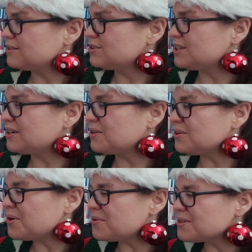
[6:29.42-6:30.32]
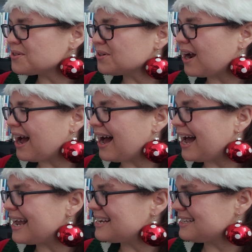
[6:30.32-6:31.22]
She closed her
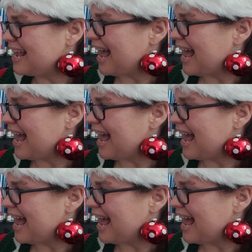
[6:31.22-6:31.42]
eyes